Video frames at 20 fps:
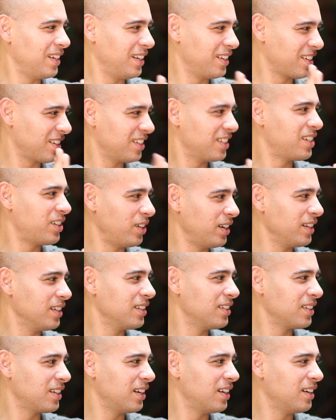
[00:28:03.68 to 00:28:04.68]
and
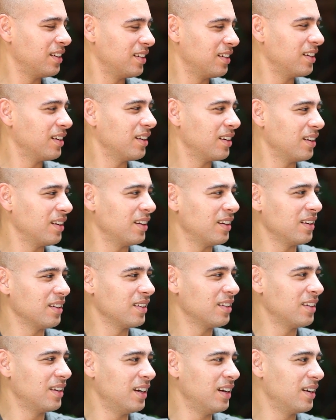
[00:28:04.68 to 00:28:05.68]
constraints can
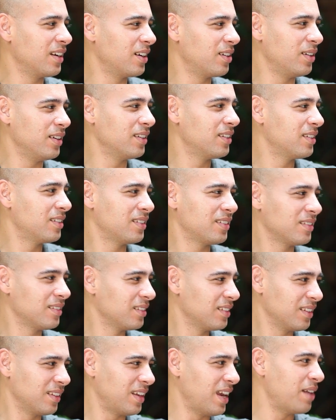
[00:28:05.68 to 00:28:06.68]
increase
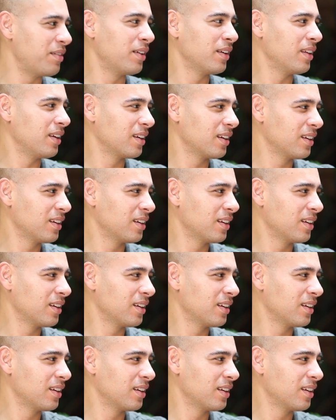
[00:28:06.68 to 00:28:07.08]
everything.